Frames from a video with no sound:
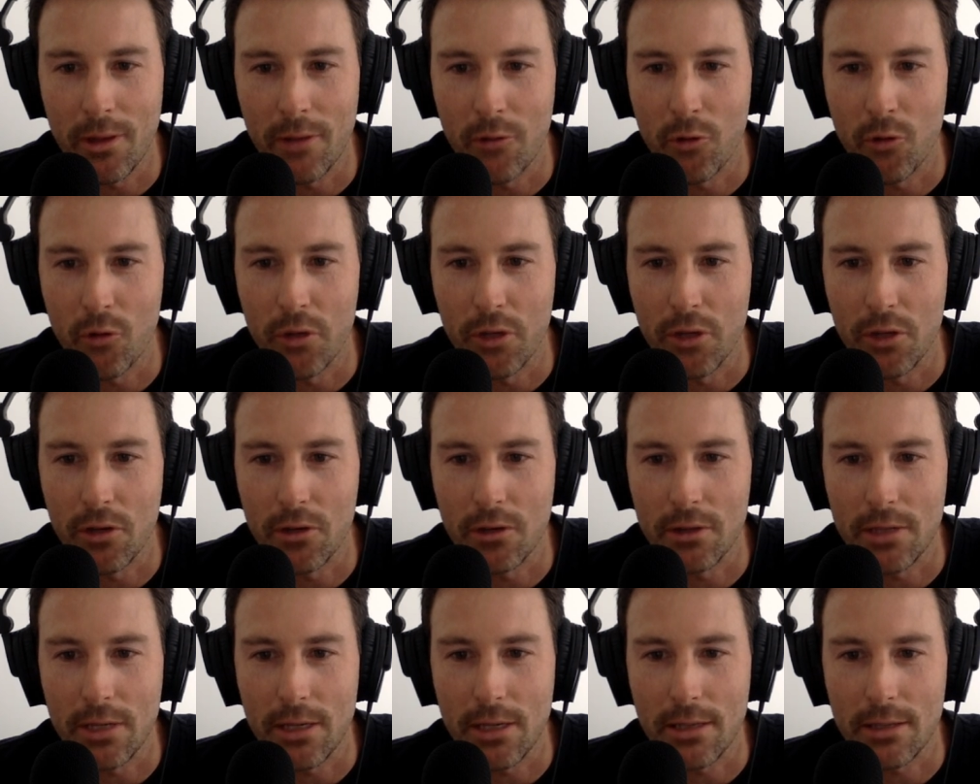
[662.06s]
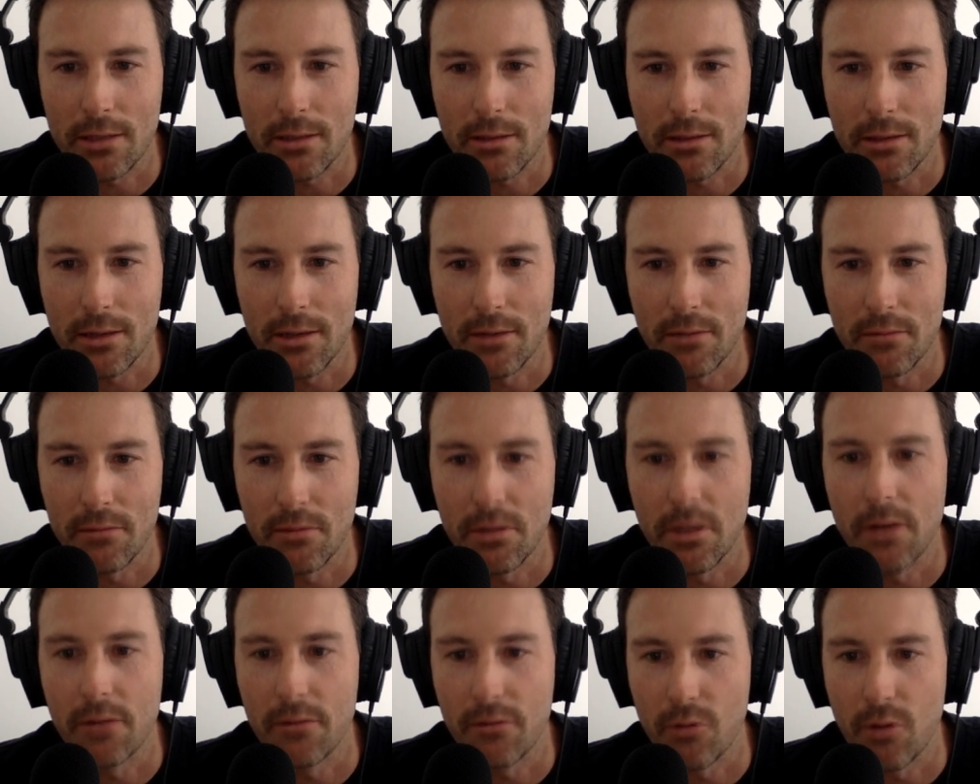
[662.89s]
have all the contacts, um, you
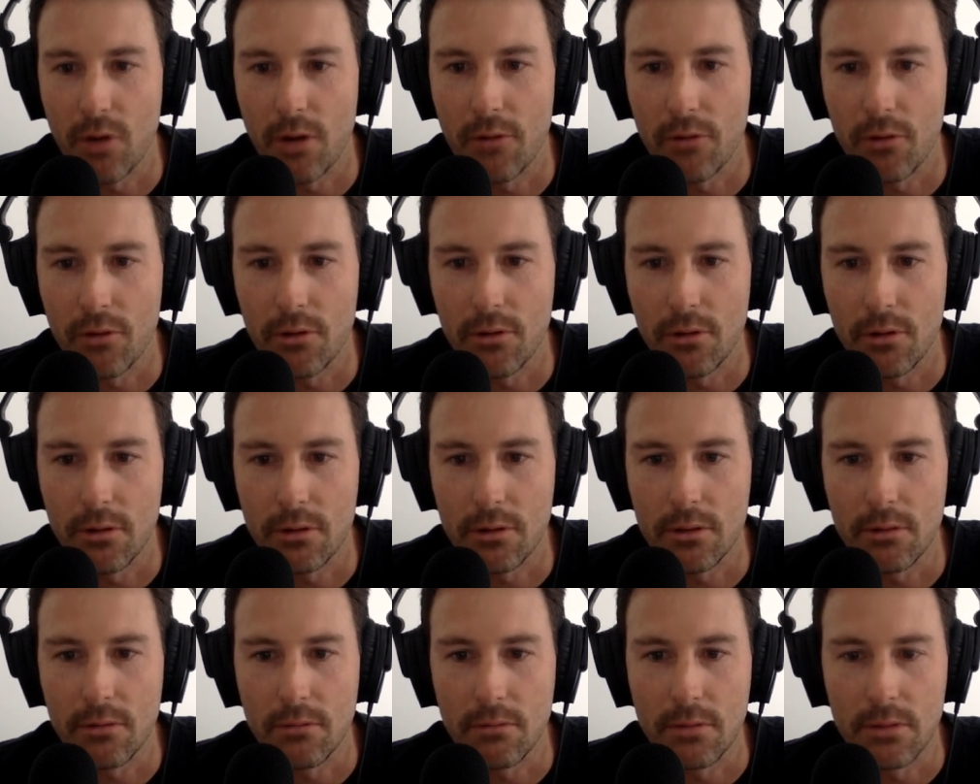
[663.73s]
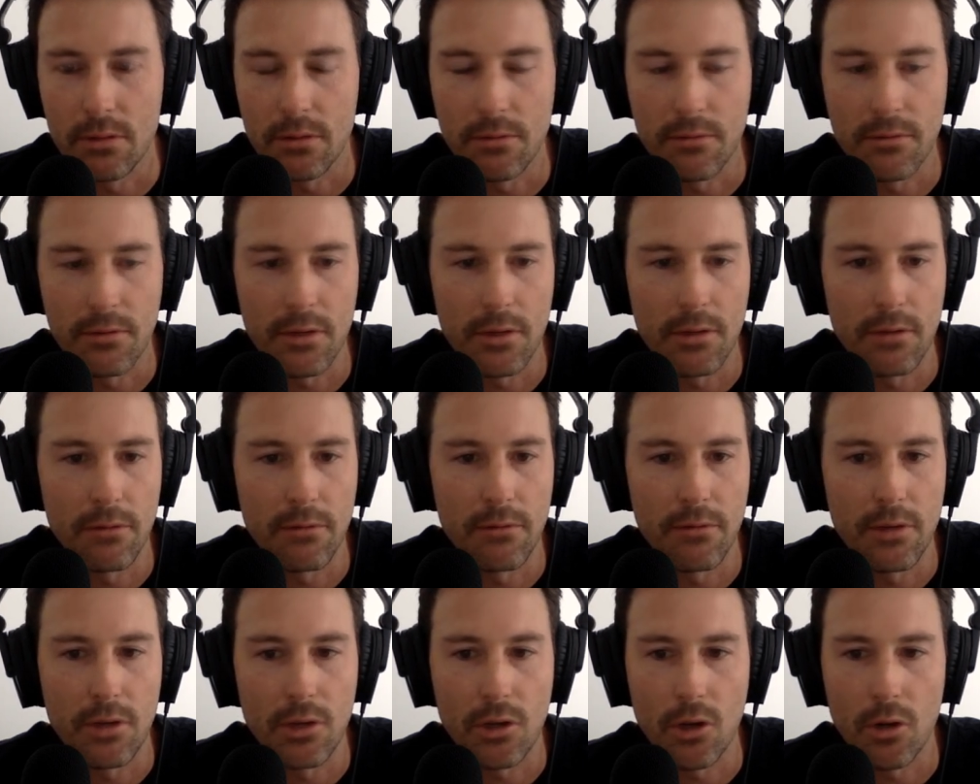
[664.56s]
know, forever." And it's a it's a fair
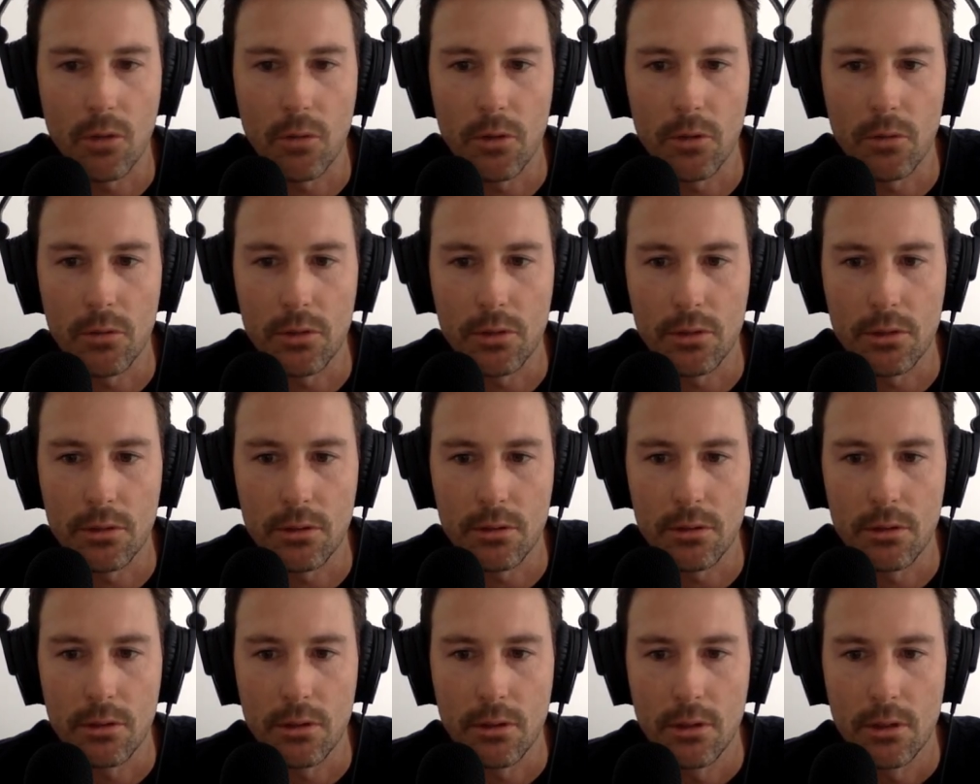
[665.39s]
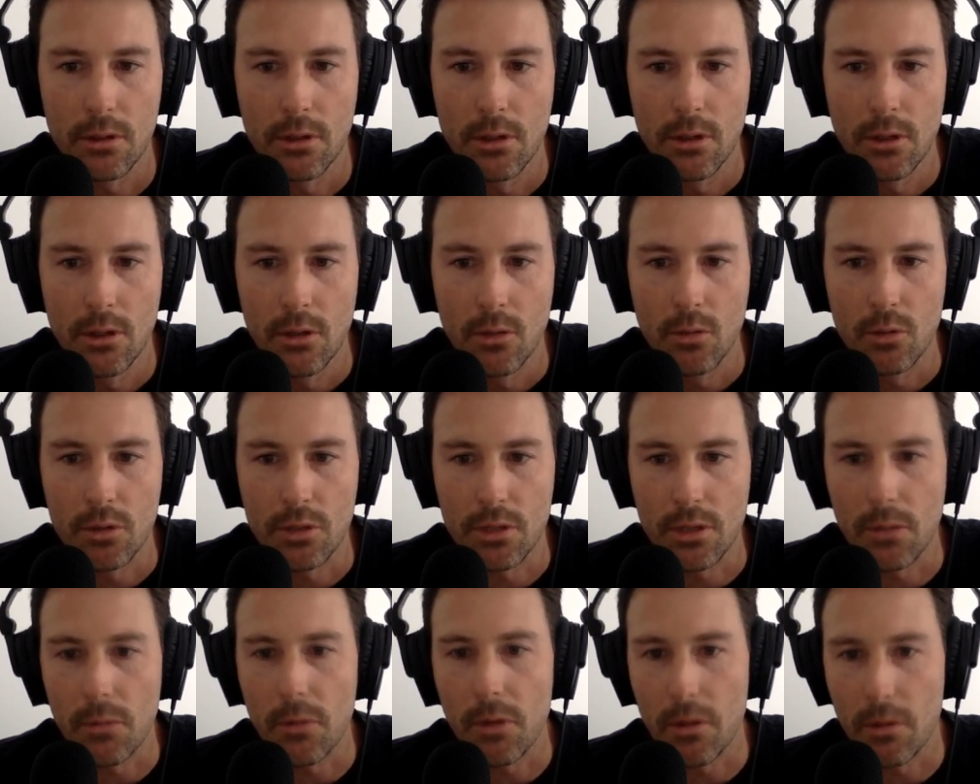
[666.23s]
fair comment, which is which is
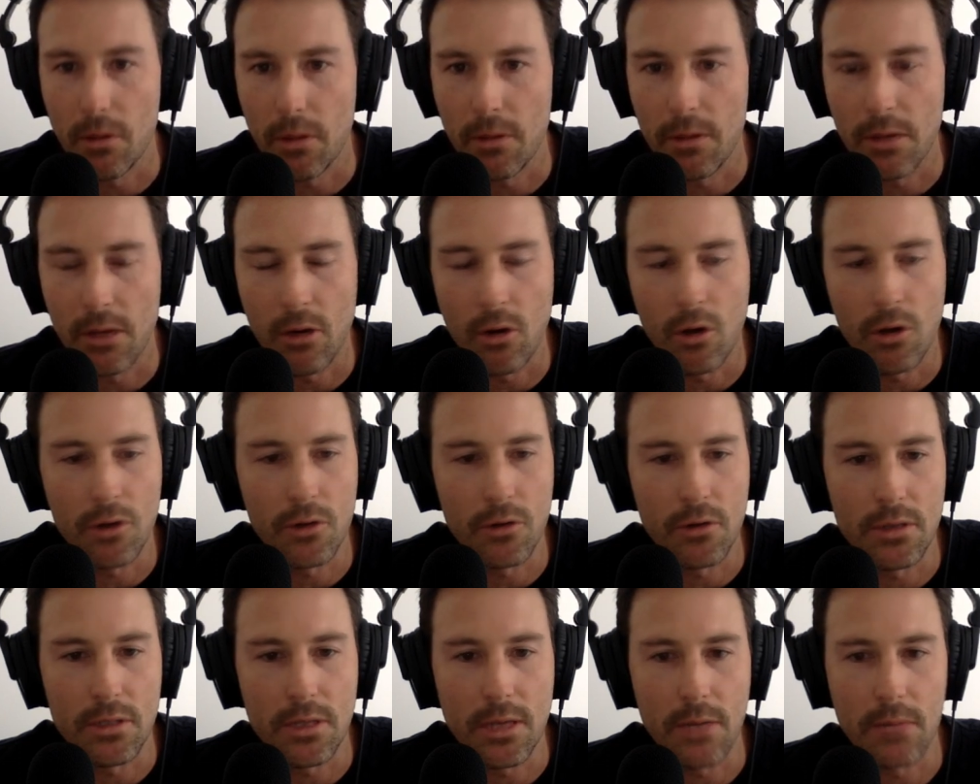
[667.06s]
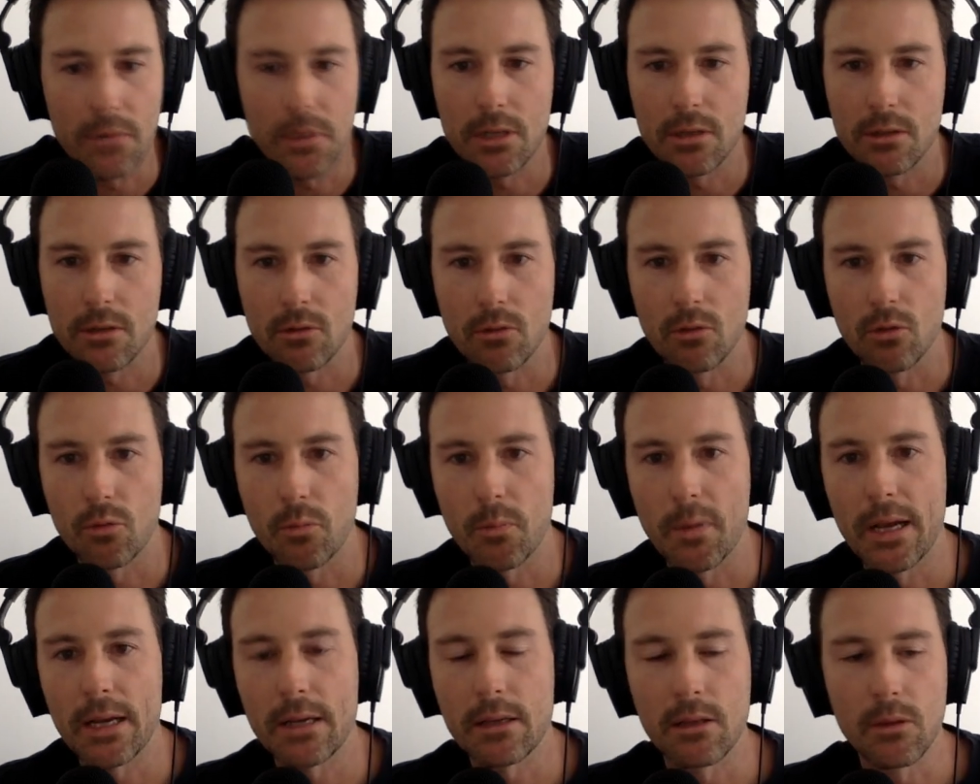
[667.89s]
unbelievable. And I do the same thing. You sort look
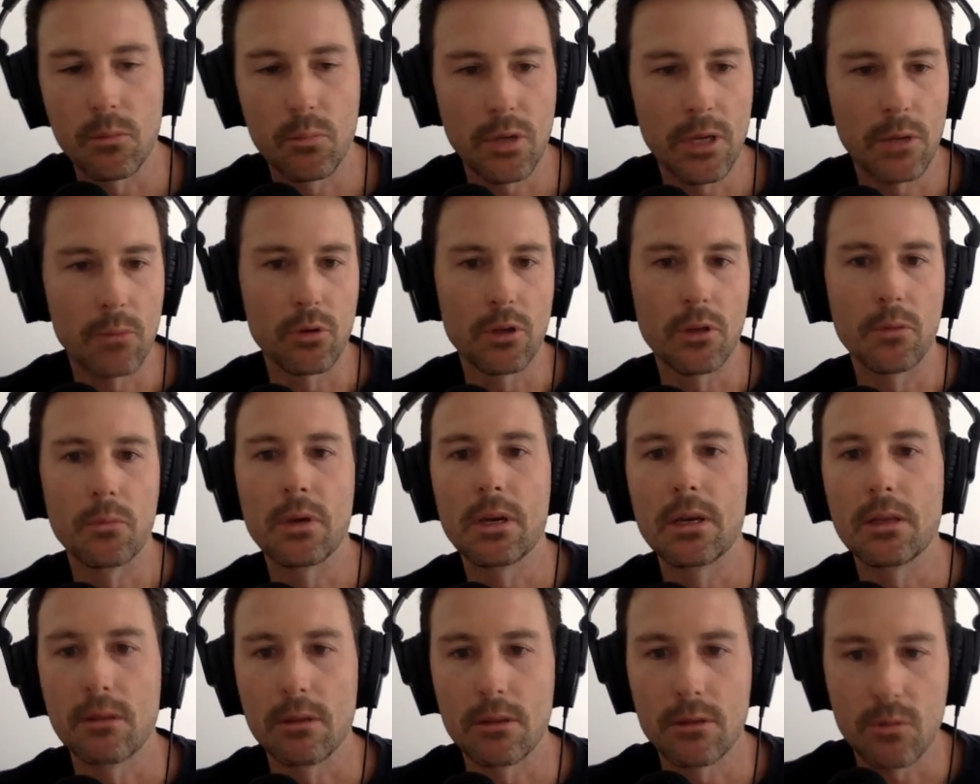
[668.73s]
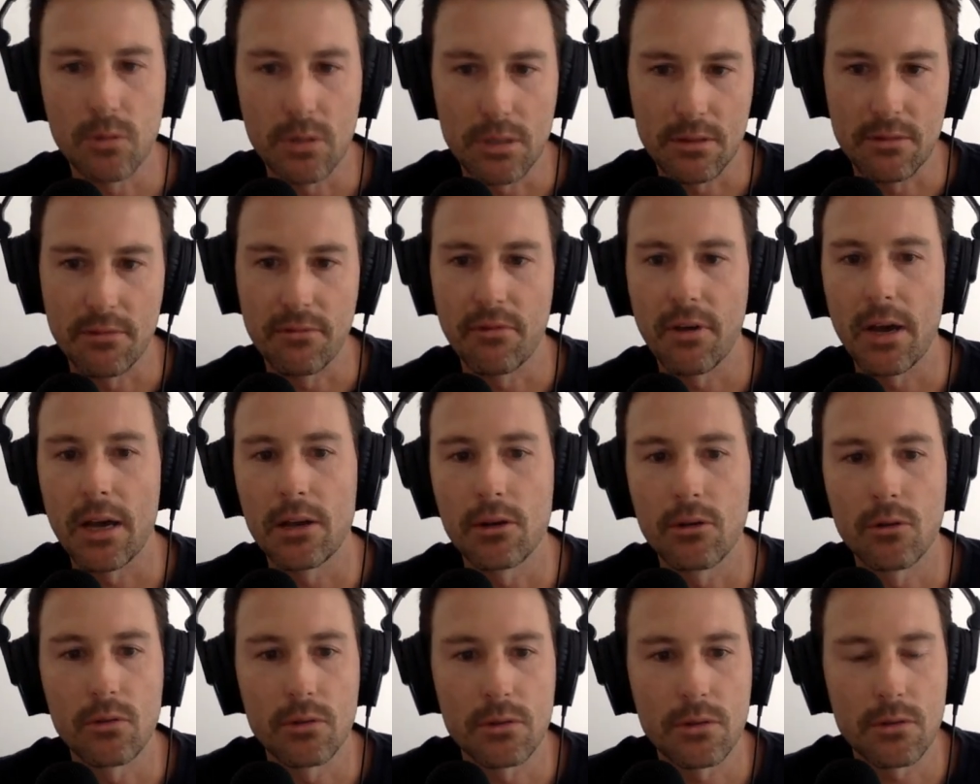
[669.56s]
back and the people you meet and the twist of fate
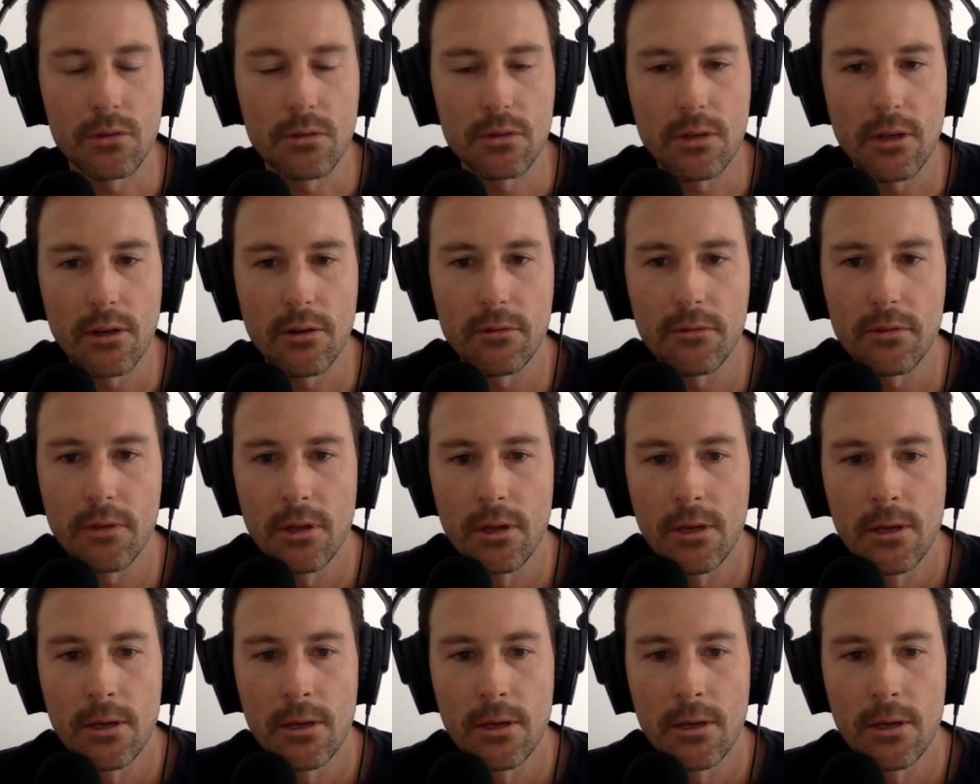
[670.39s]
and all that sort of stuff